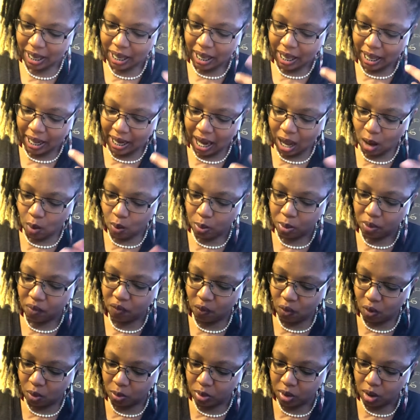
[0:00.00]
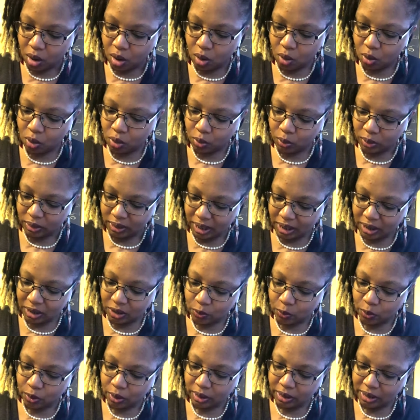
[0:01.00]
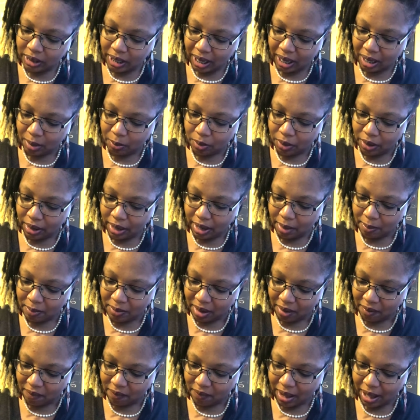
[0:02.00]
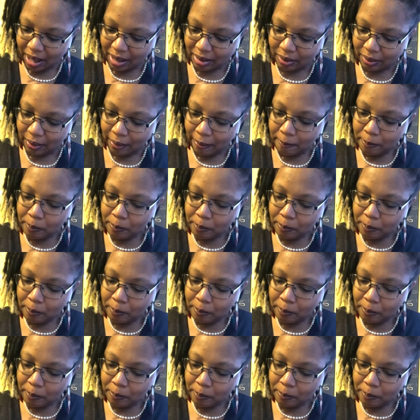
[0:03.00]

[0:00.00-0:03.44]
and I will perform the oath which I swore unto Abraham thy father.